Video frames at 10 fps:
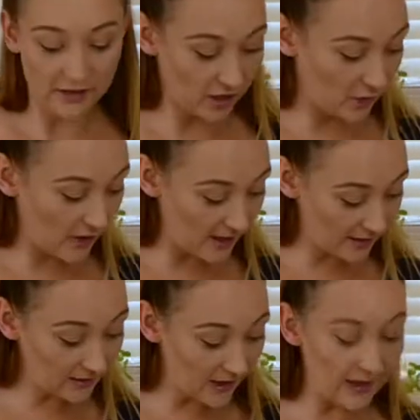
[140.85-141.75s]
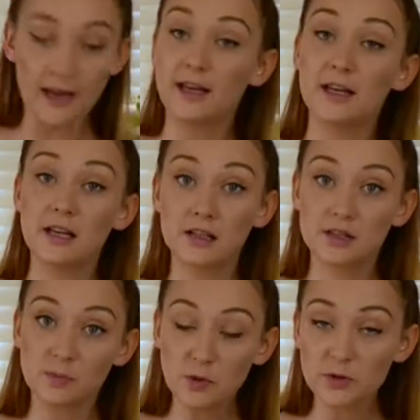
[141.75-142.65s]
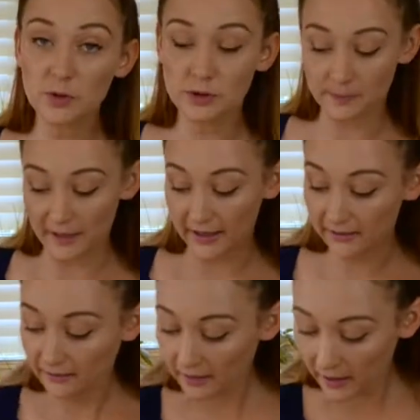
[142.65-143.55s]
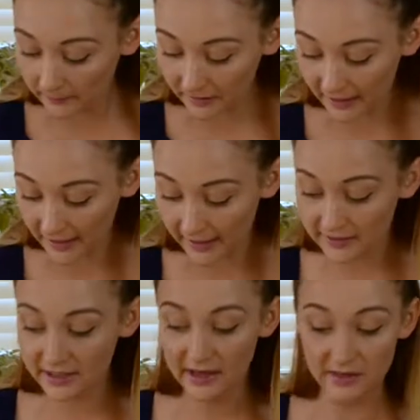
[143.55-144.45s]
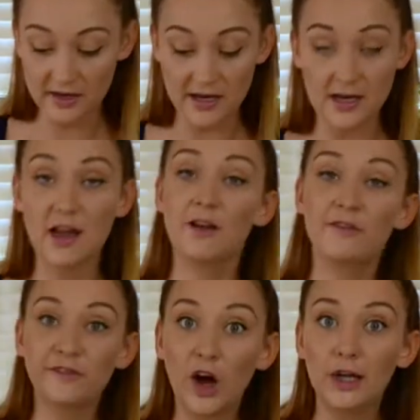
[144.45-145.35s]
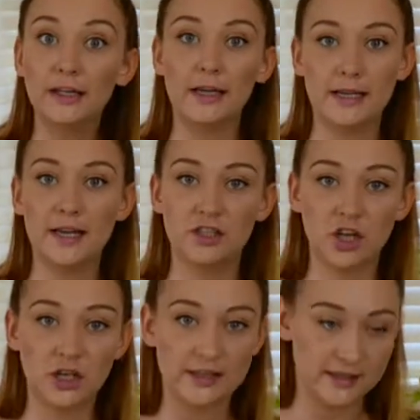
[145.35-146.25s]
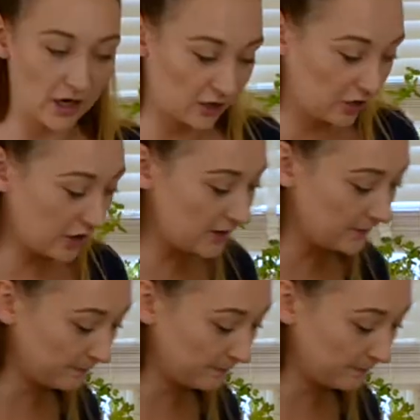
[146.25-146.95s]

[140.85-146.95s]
So in a small saucepan, I'm going to add the finely diced onion.